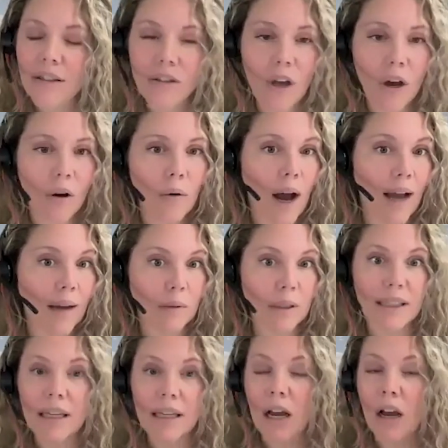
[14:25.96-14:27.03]
So I
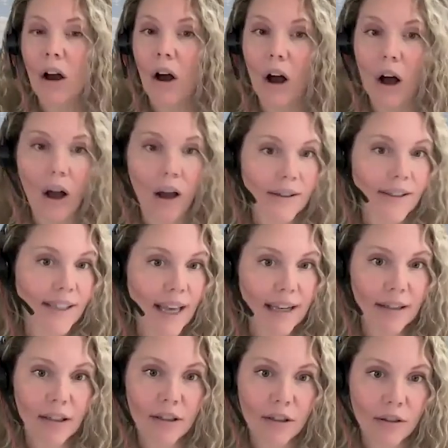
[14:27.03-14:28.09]
was all
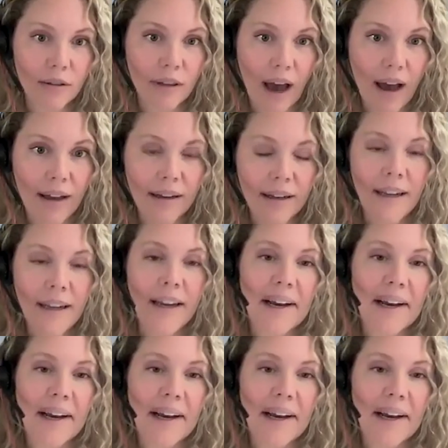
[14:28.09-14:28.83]
set to do that.